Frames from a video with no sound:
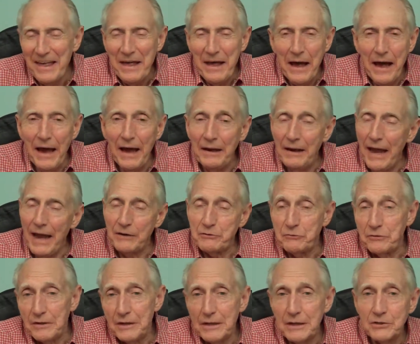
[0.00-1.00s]

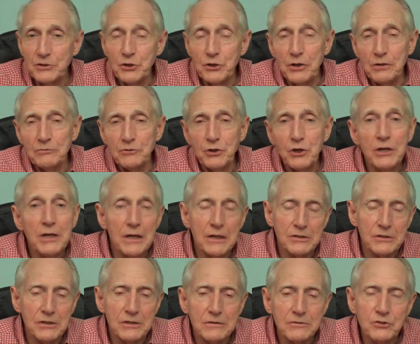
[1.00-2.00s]
Actually, she
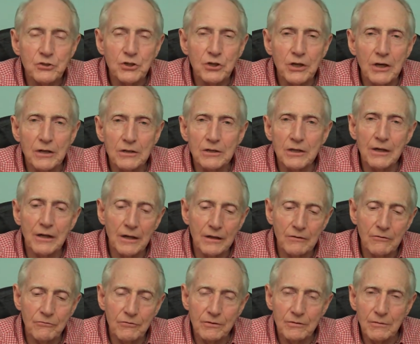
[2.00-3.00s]
doesn't. She
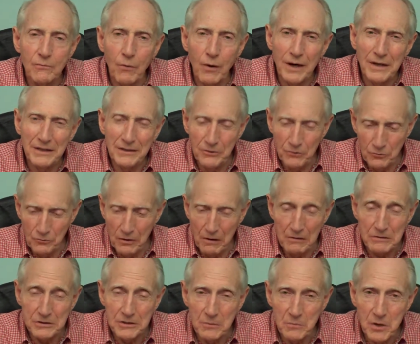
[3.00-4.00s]
thinks, what, you
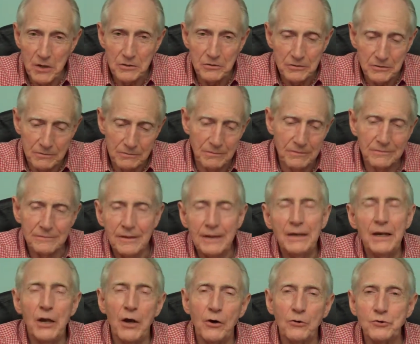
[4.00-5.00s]
talk so much?
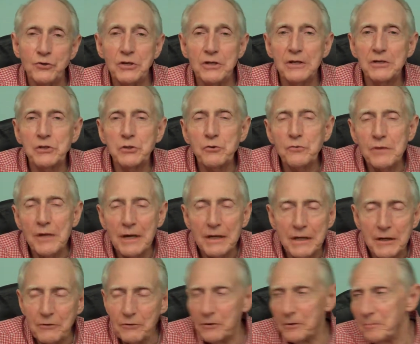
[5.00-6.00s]
No, she doesn't do that
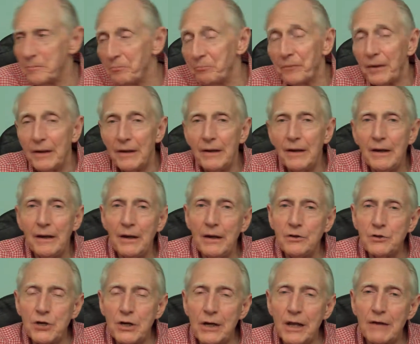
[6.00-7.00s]
either.
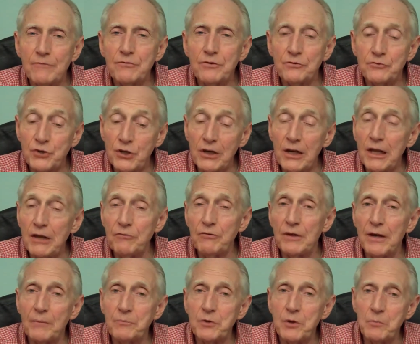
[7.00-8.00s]
She leaves it
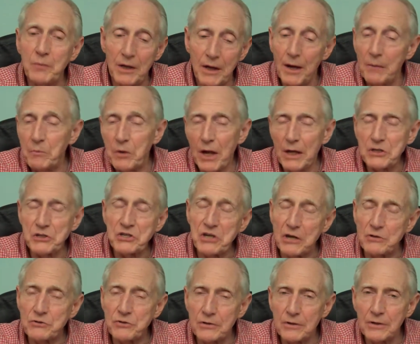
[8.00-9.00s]
up to me. I'm not
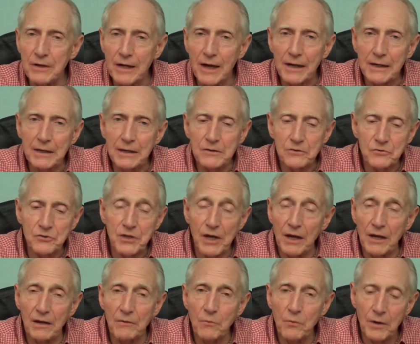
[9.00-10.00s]
censored. I can
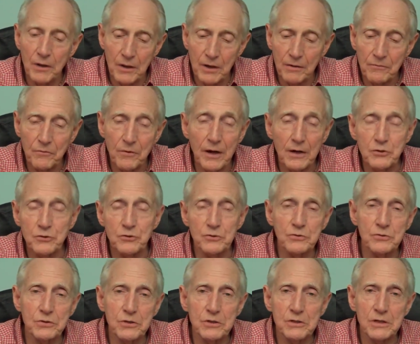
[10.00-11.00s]
say whatever I
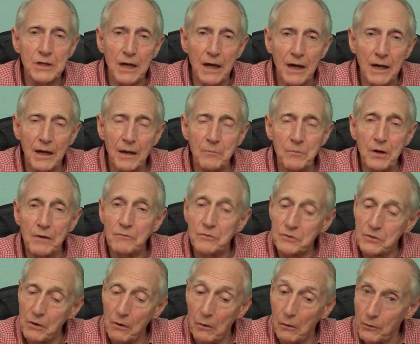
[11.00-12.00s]
choose to say. I'm never
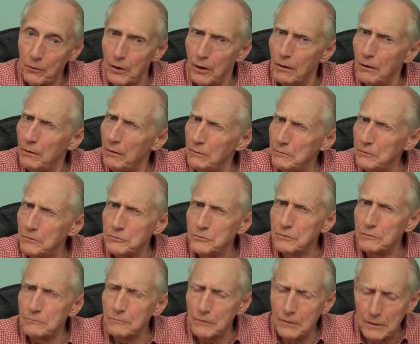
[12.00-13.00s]
told, no, you
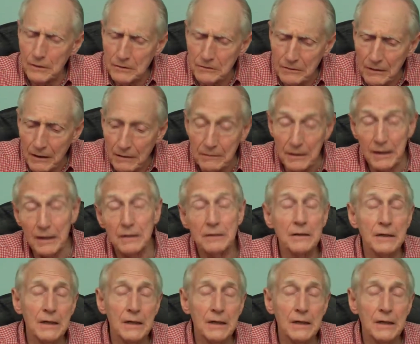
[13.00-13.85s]
shouldn't really say that.